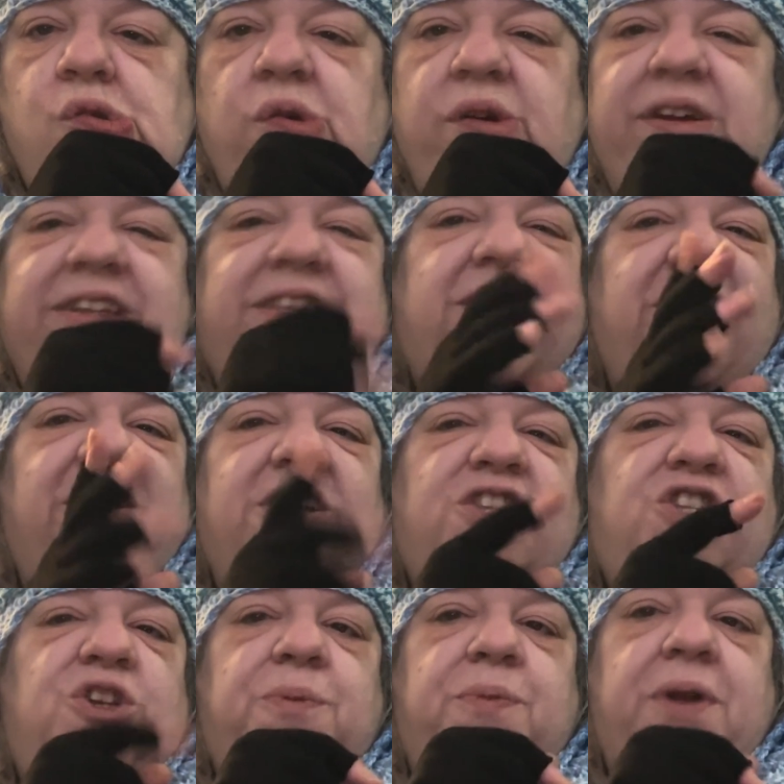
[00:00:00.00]
We
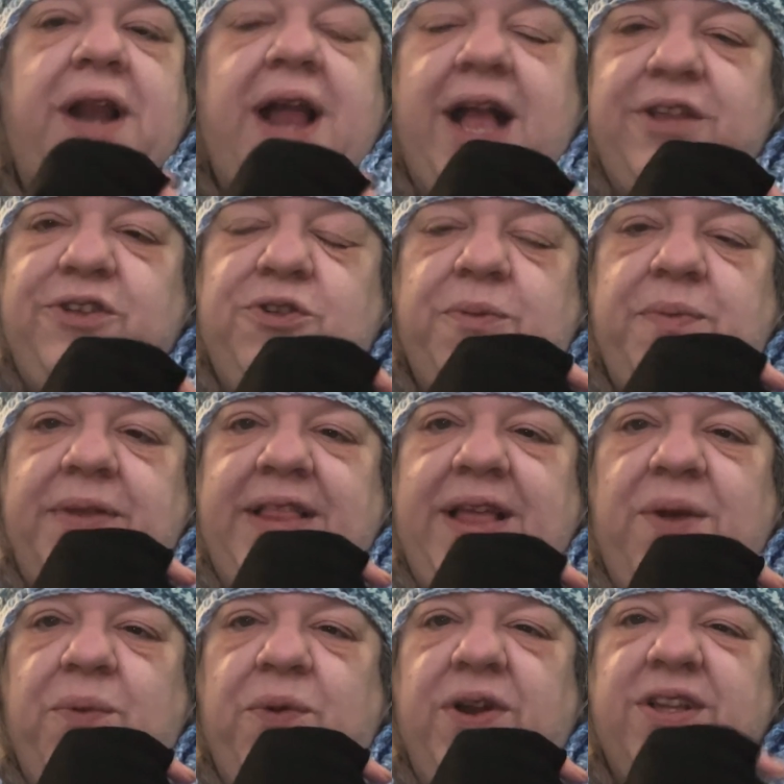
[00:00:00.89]
started Supernatural, but
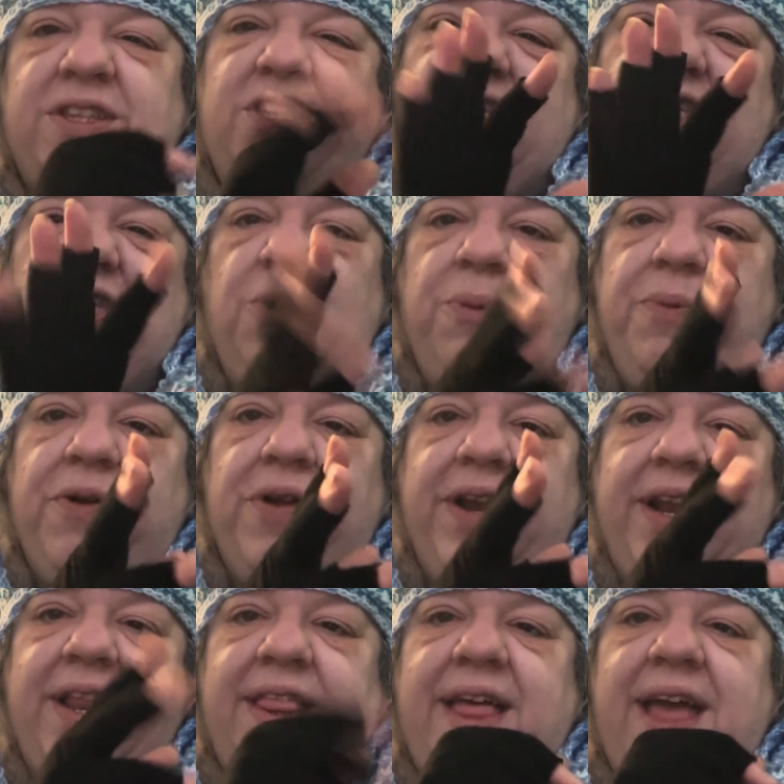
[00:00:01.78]
they weren't super
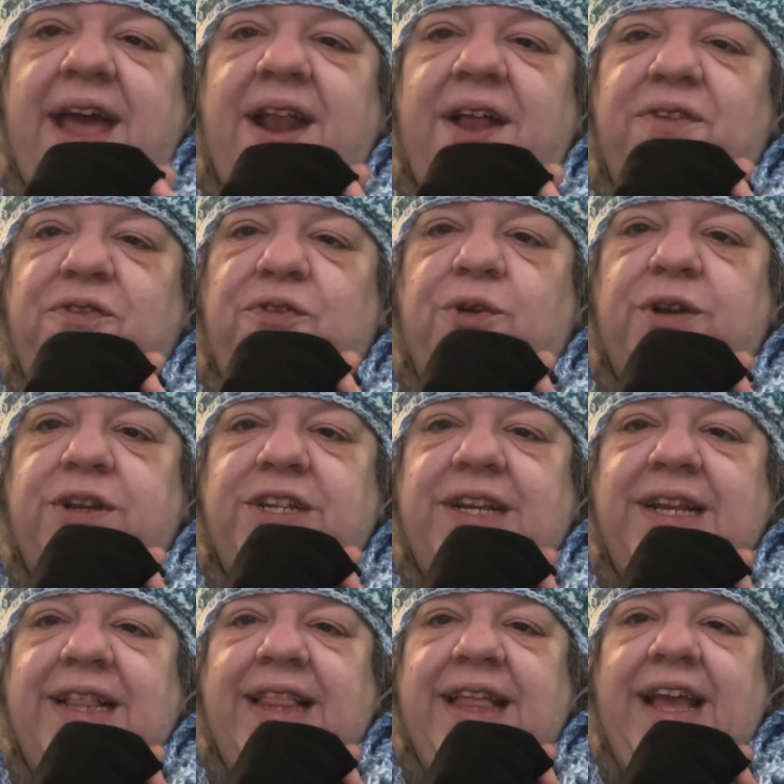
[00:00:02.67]
into that,
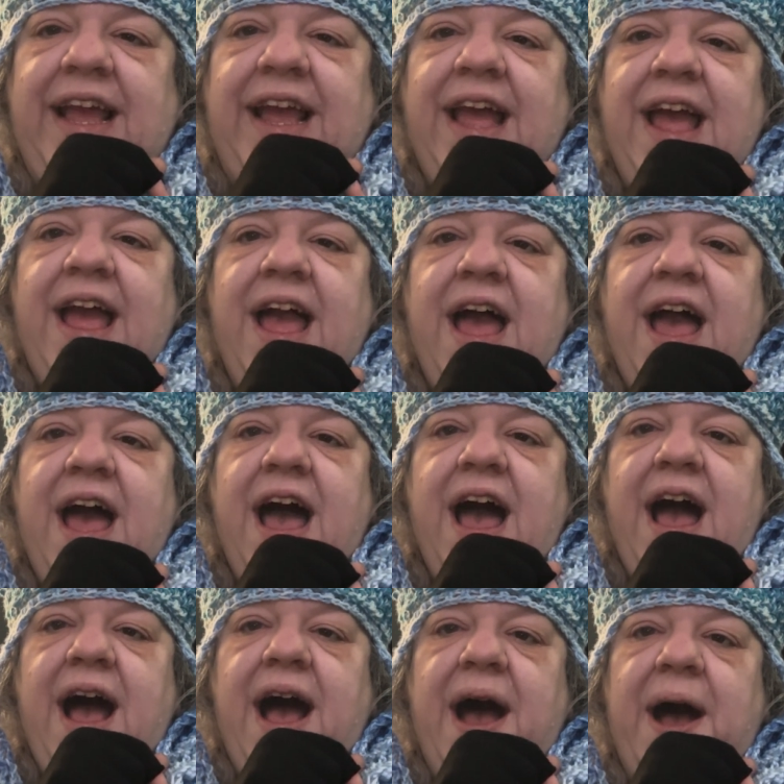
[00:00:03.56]
unfortunately.
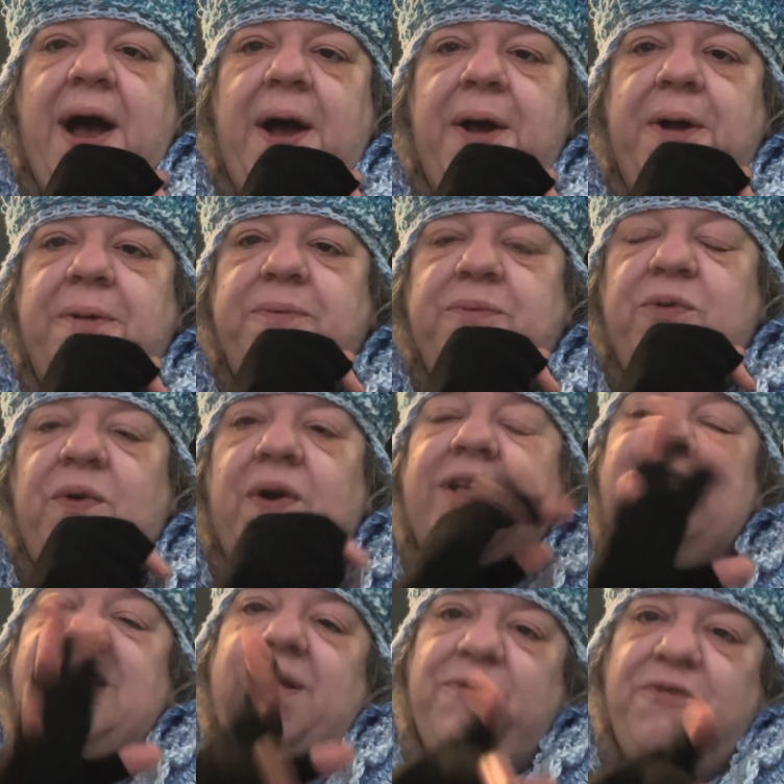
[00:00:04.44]
We
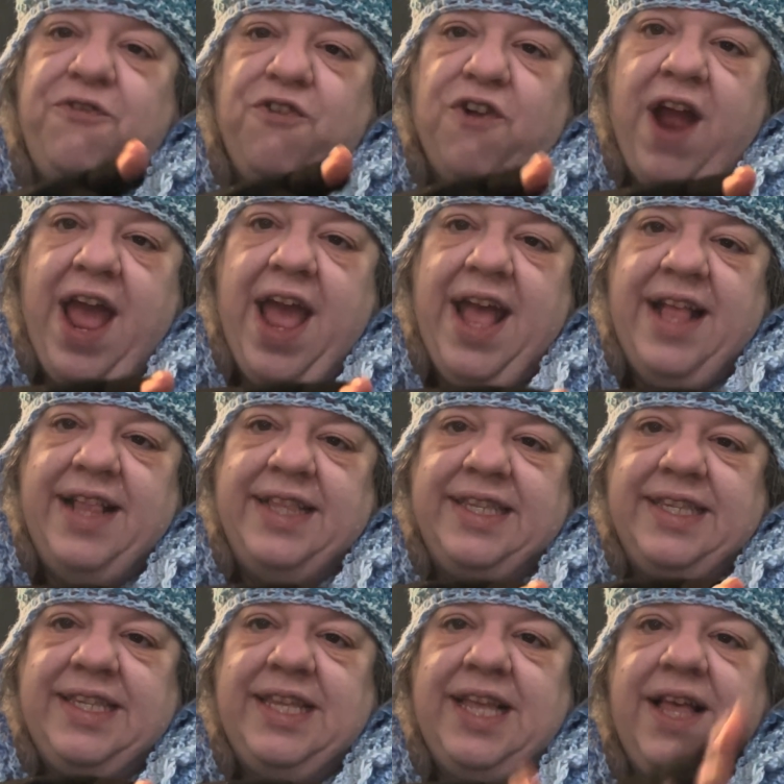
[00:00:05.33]
watched some
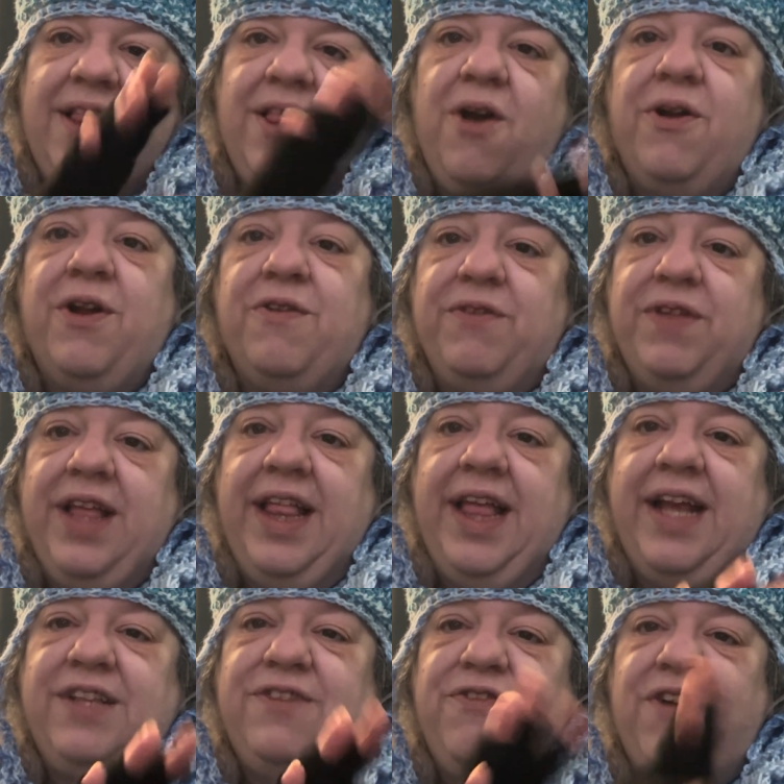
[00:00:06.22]
Friends. Logan really
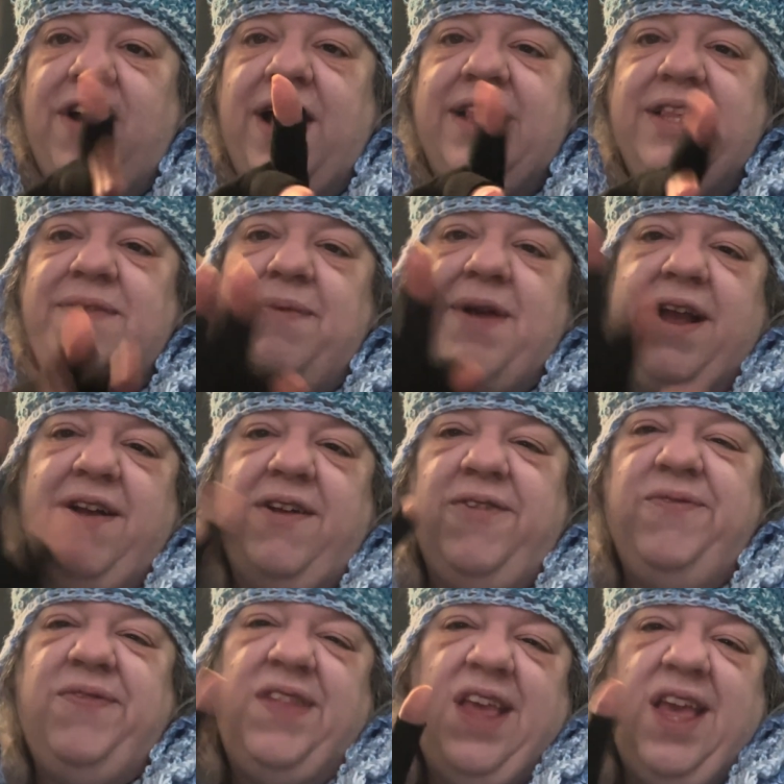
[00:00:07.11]
likes Friends.
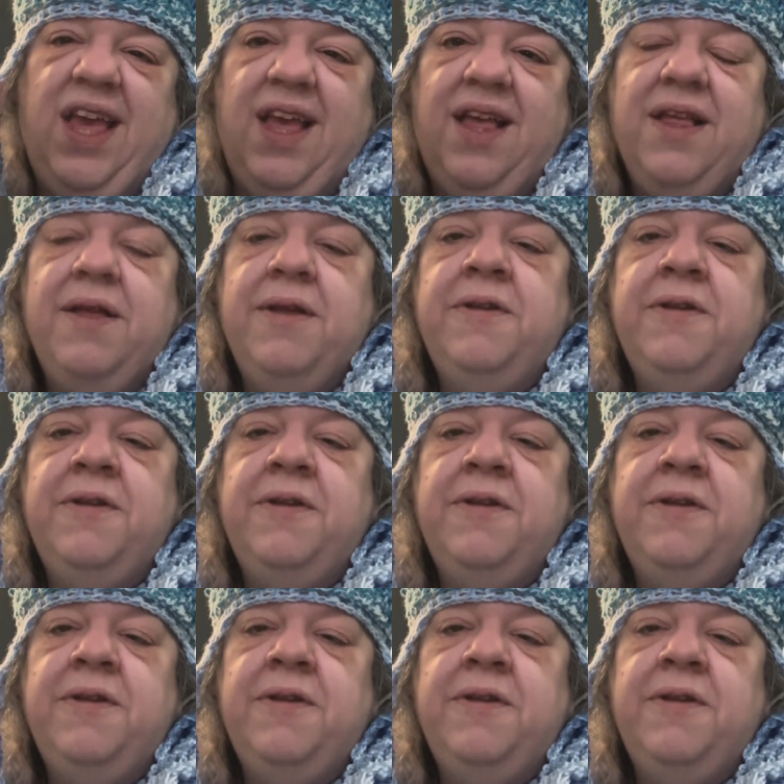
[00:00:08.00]
Michael, meh.